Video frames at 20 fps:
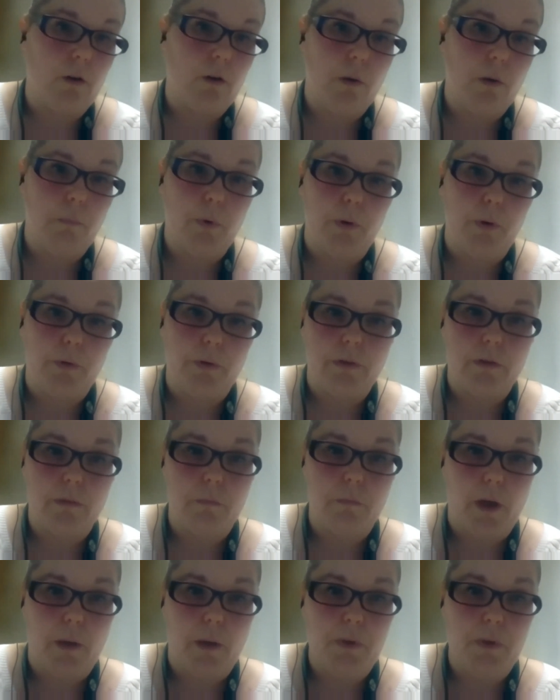components
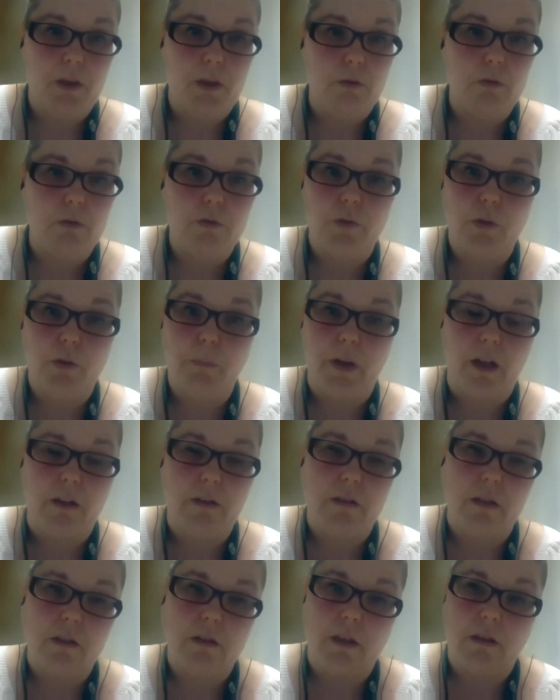might be useful, but I
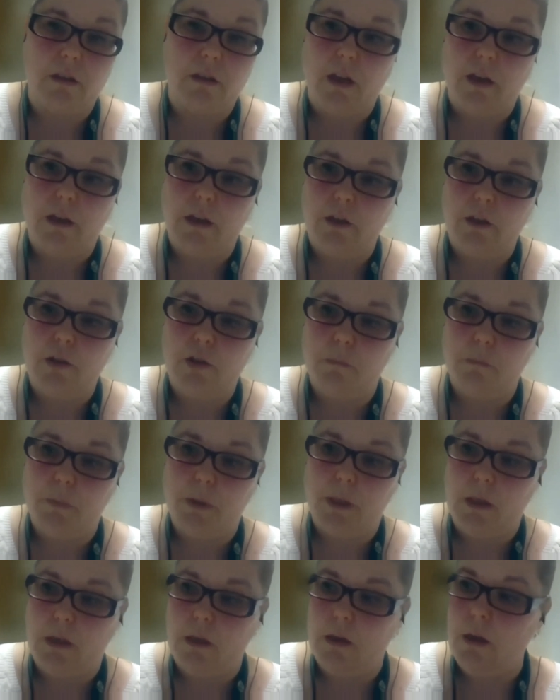think that they need to
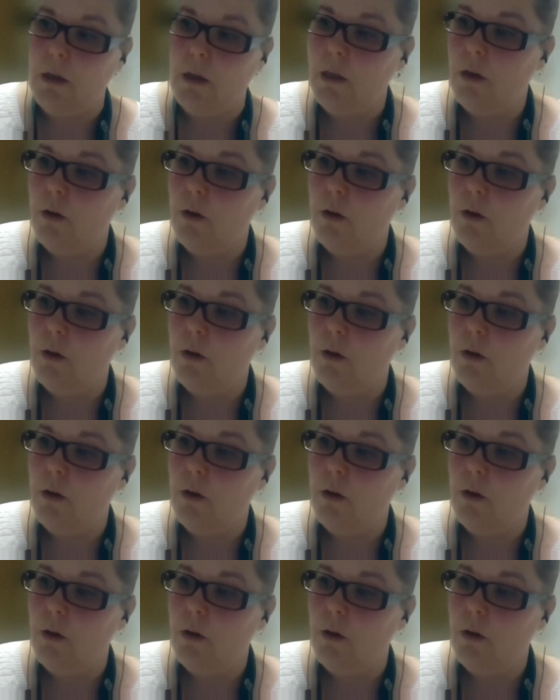be